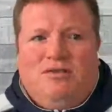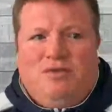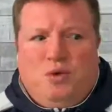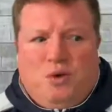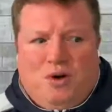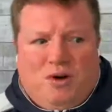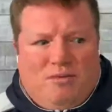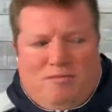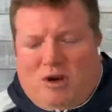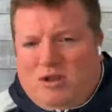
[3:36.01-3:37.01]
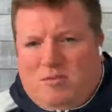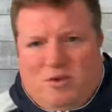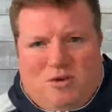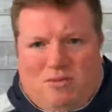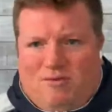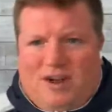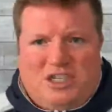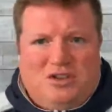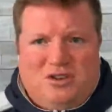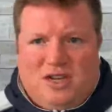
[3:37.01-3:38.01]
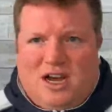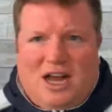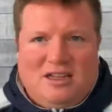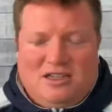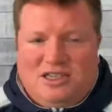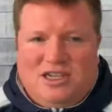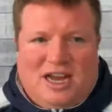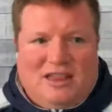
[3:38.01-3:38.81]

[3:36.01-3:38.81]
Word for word: for multiple professional and college